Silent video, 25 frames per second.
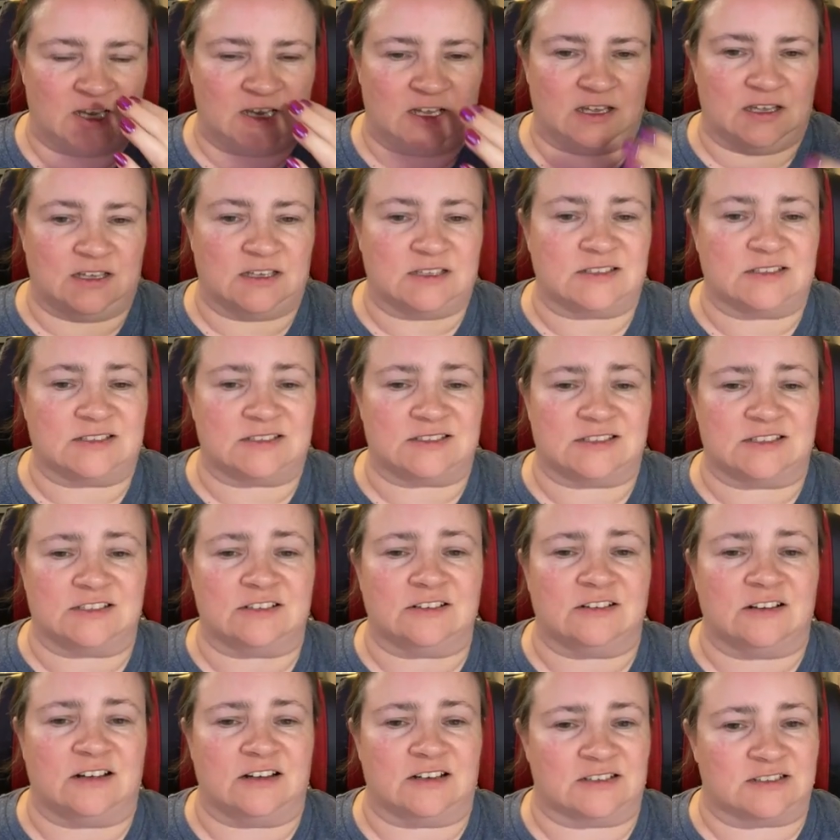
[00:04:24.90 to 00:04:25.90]
it's a
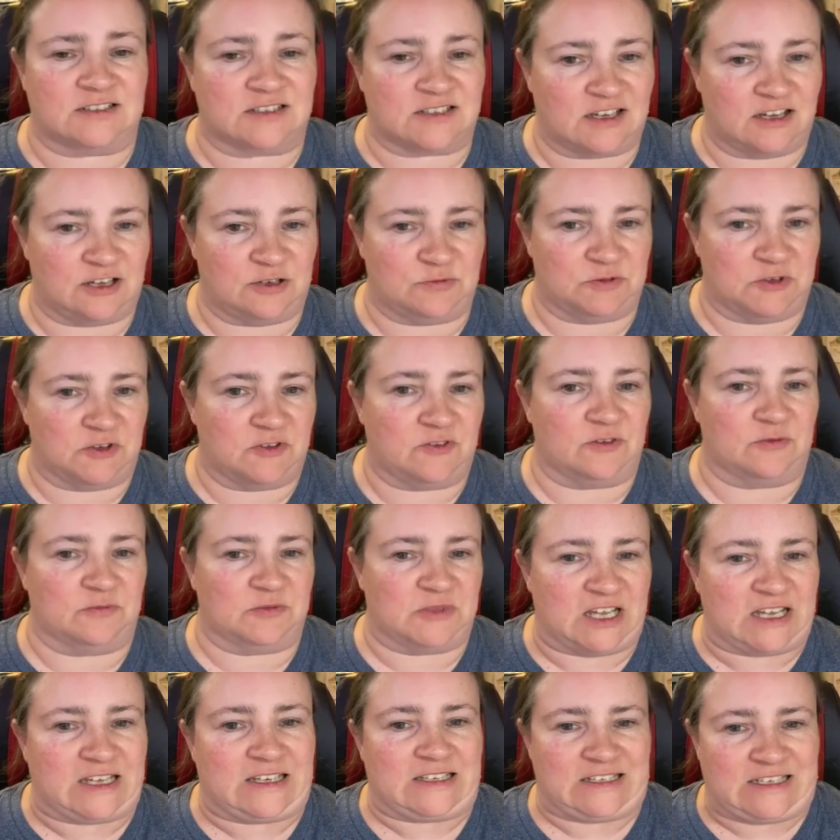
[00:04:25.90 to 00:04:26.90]
Xerox copy from
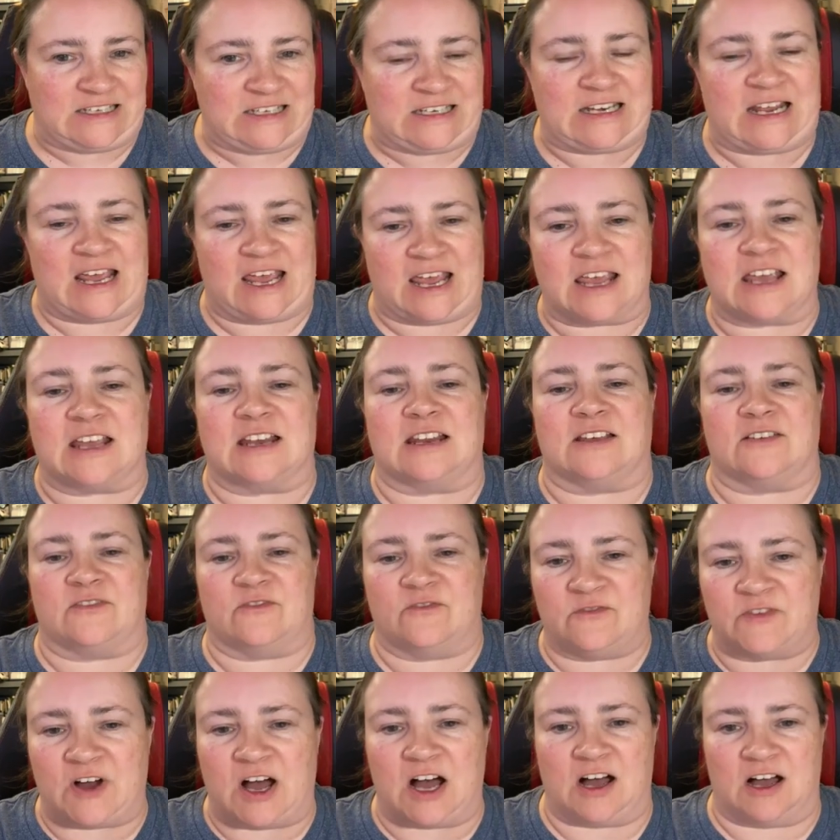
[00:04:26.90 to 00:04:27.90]

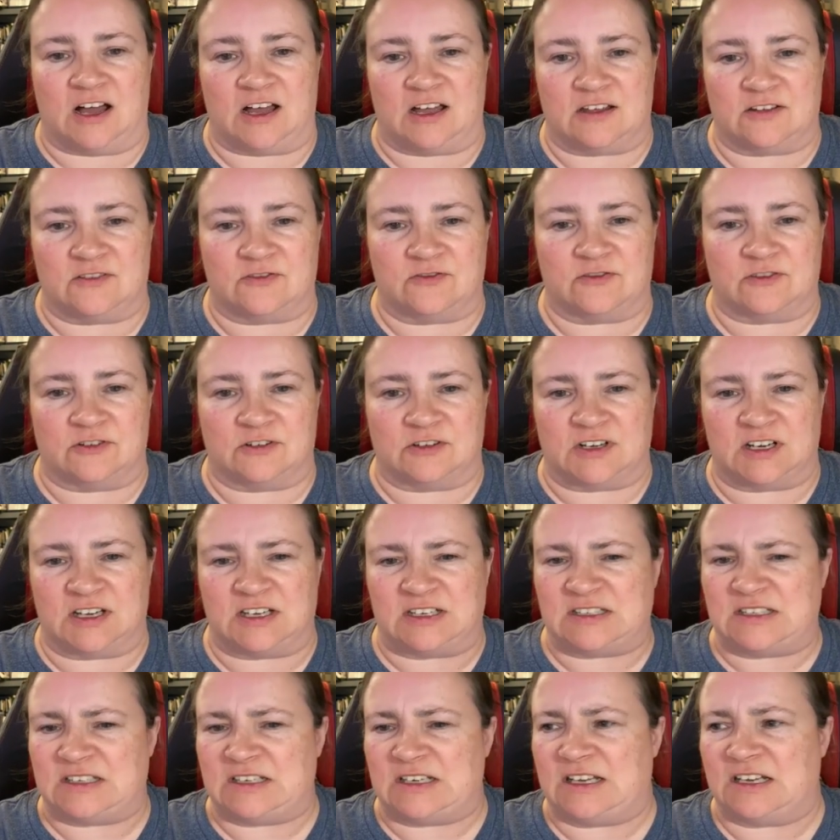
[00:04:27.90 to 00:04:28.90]
1985 or
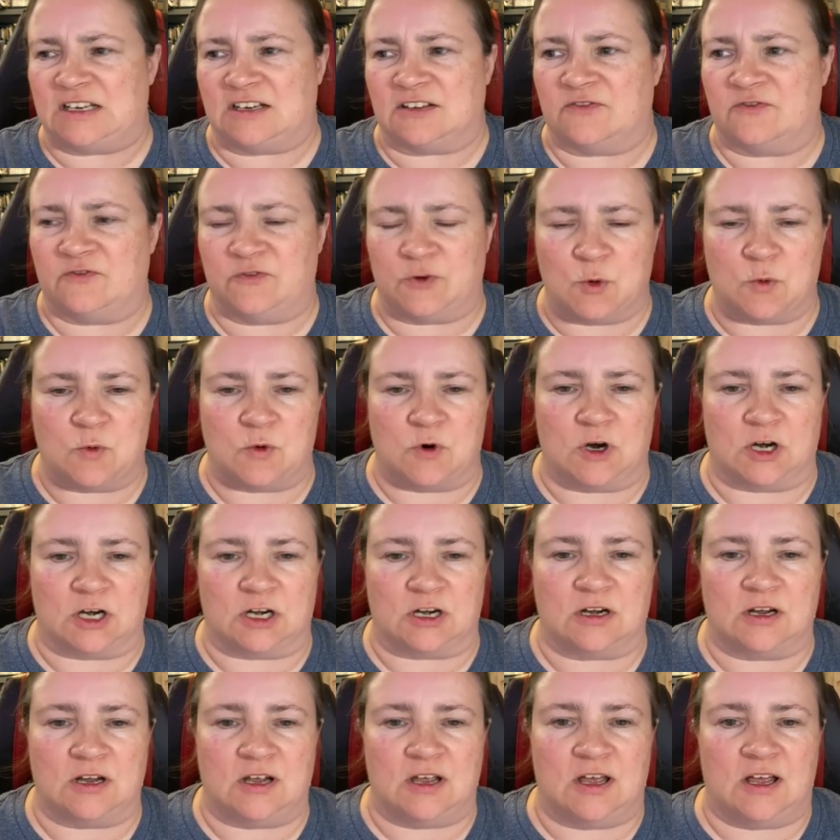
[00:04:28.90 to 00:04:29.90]

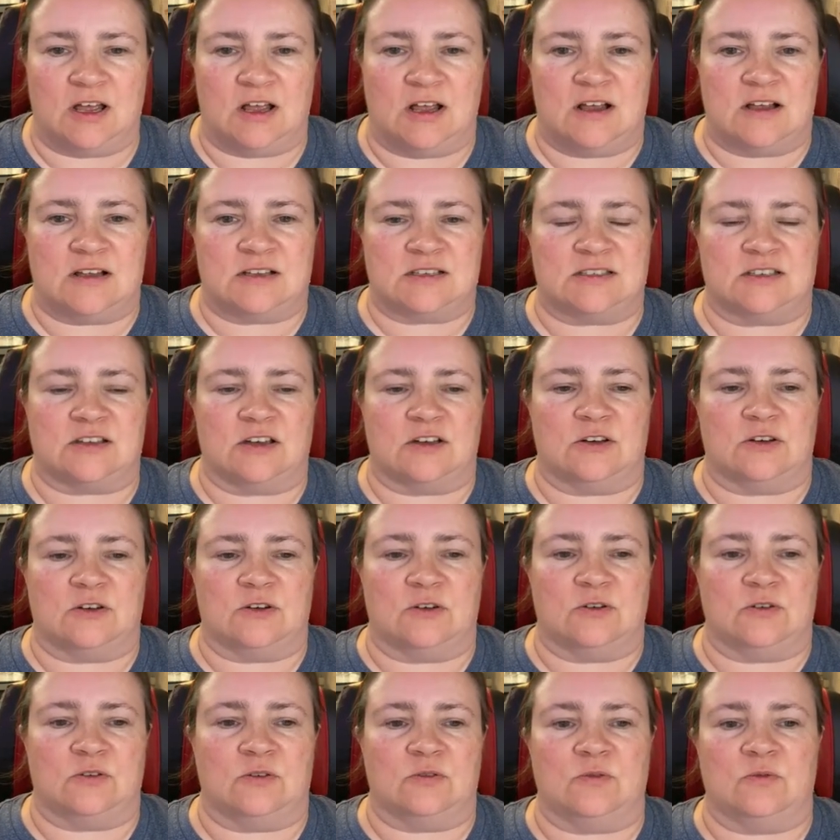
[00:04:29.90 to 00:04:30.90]
1984,
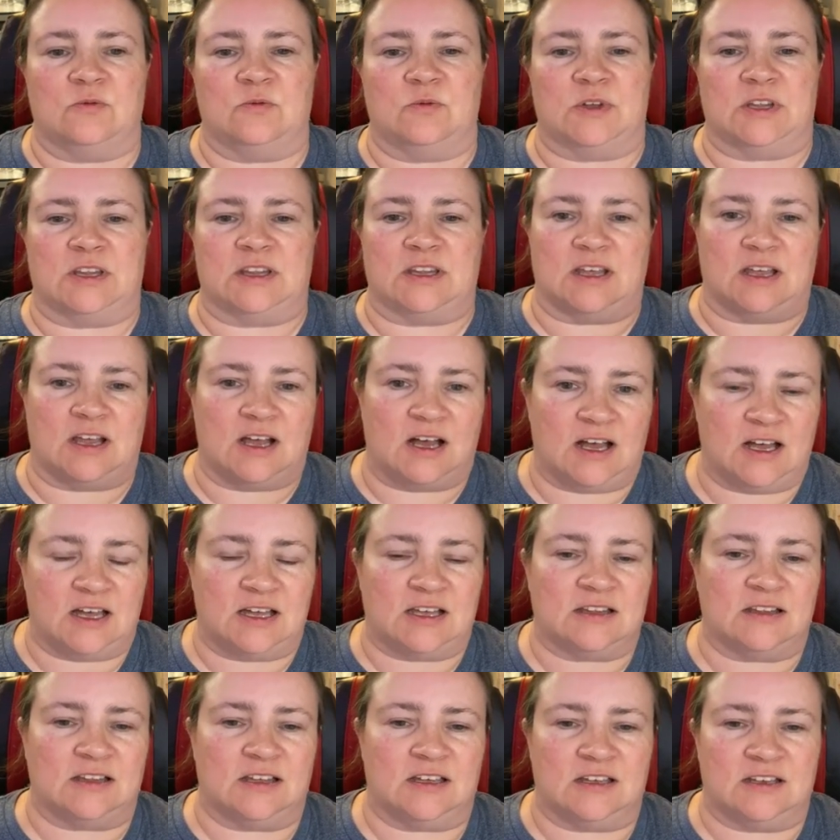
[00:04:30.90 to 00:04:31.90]
so when they
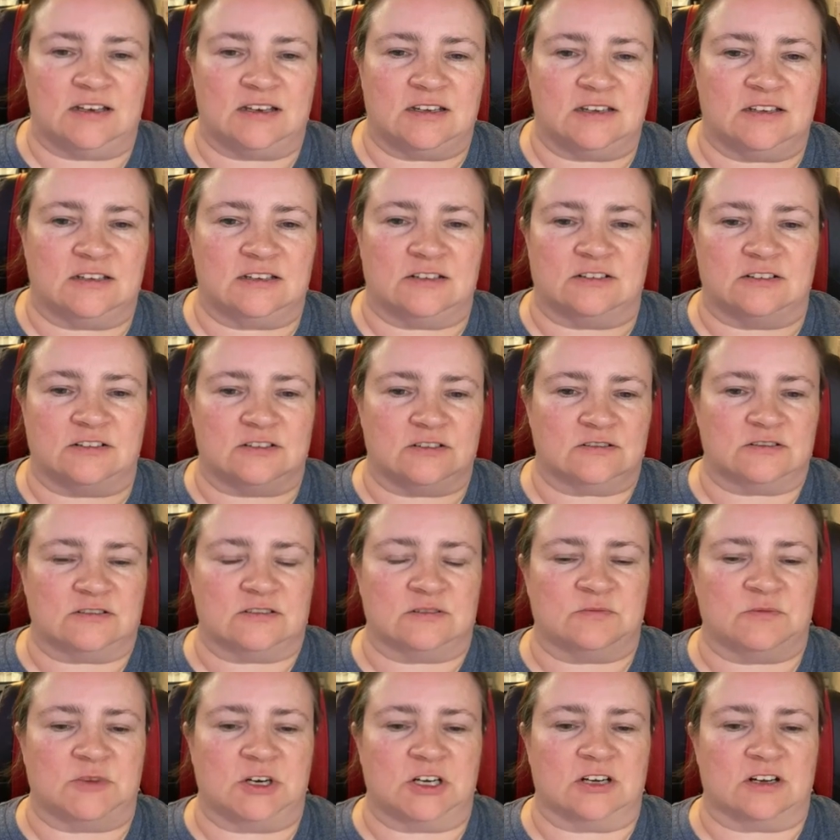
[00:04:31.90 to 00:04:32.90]
highlighted or used a
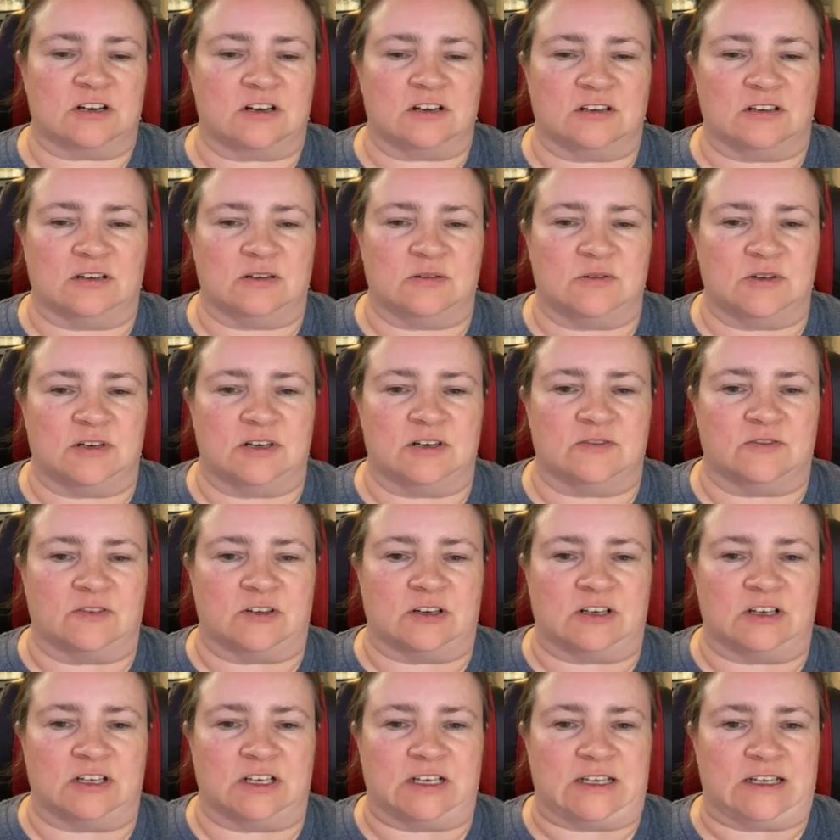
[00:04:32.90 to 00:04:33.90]
marker or whatever
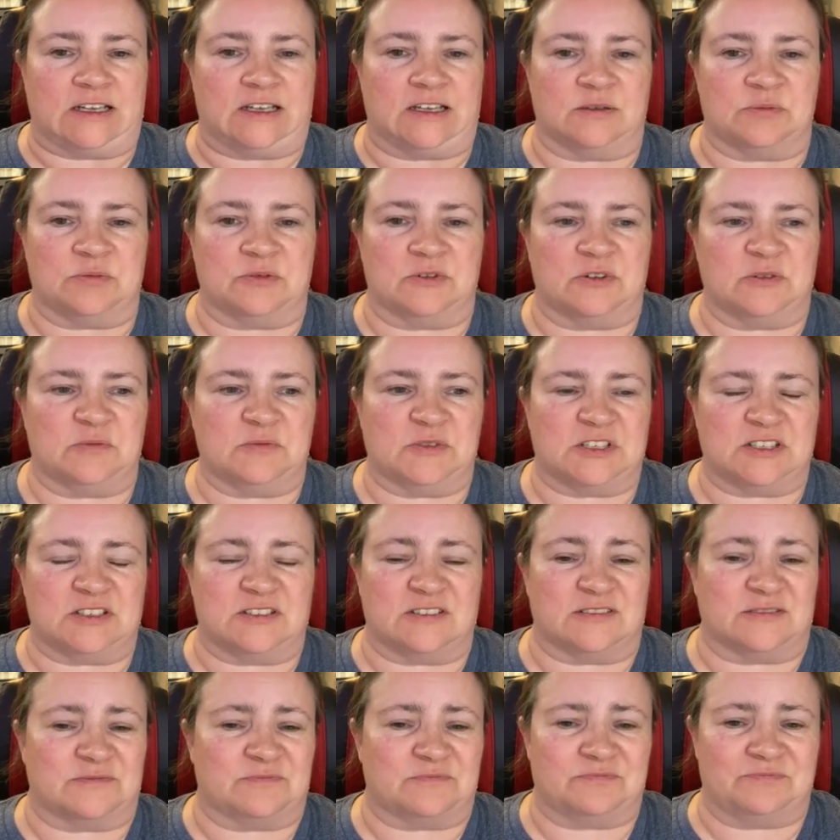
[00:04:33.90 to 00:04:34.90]
on it, it pretty much
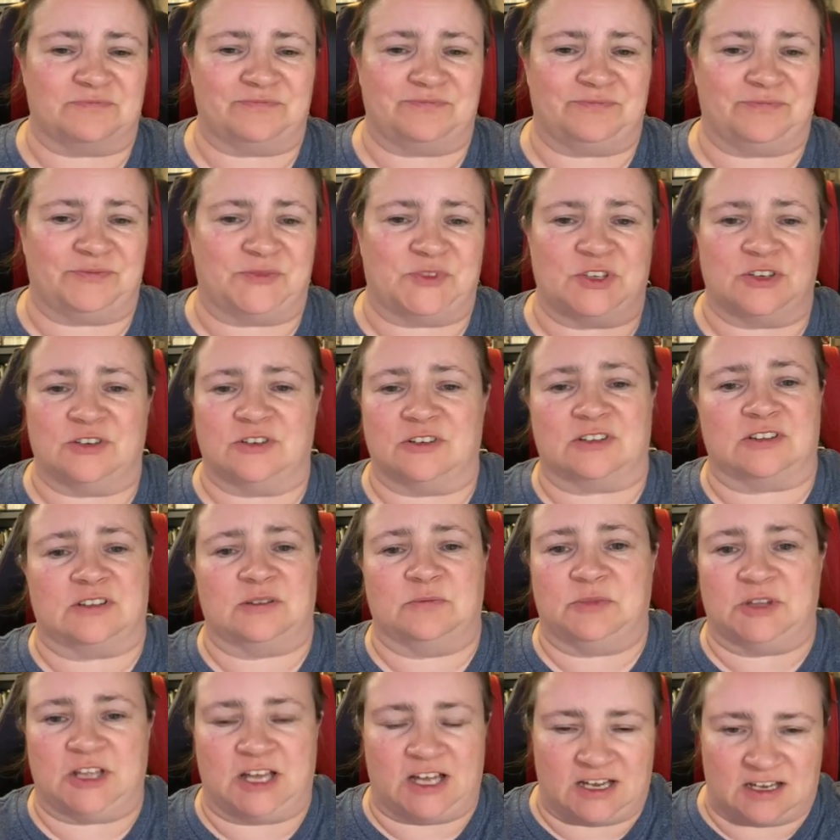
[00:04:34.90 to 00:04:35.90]
just took the
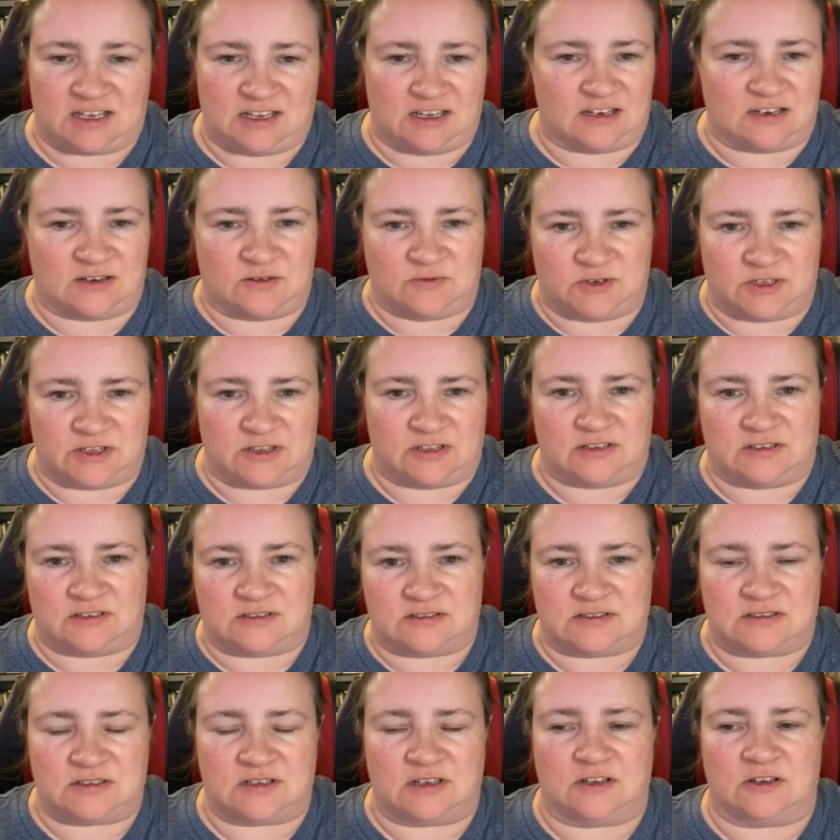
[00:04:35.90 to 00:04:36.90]
black ink with
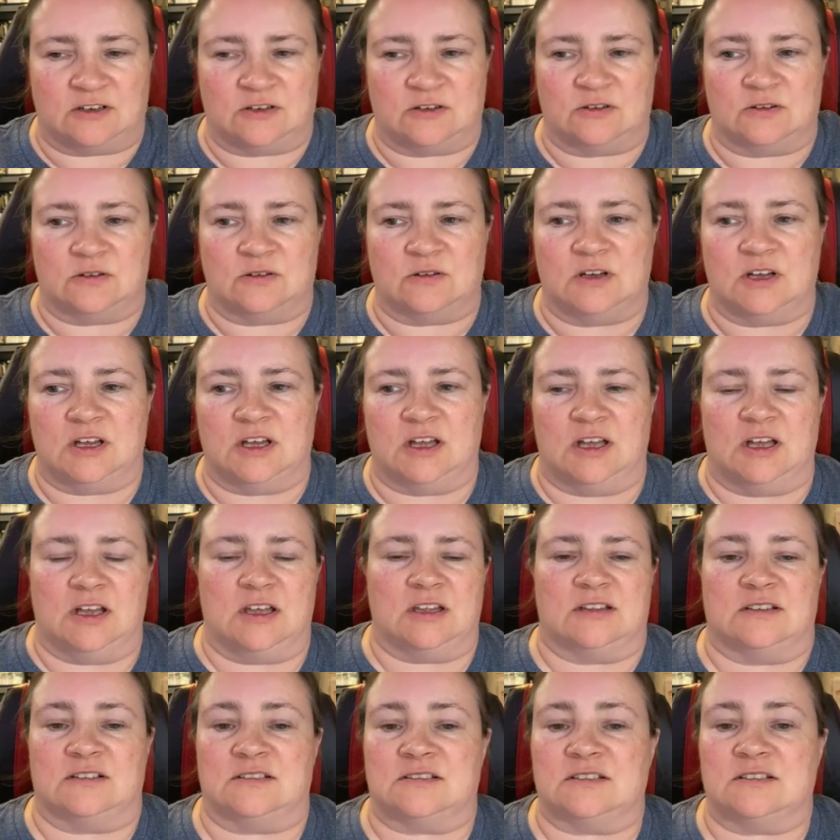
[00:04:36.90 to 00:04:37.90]
it. So
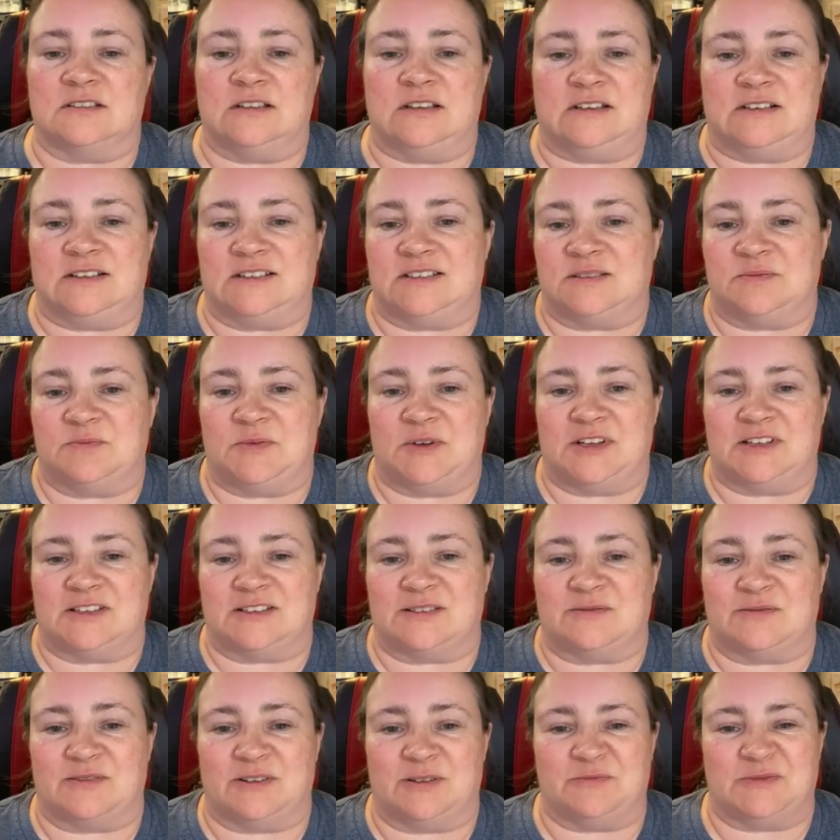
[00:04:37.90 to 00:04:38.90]
there's a lot of
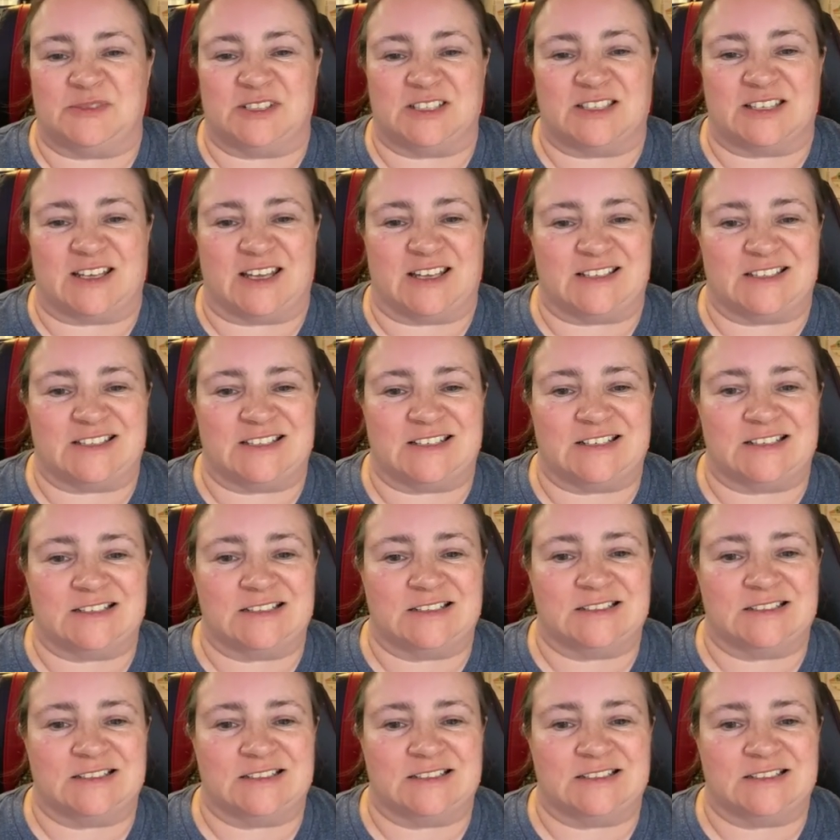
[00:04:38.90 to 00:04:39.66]
spots where I'm just guessing,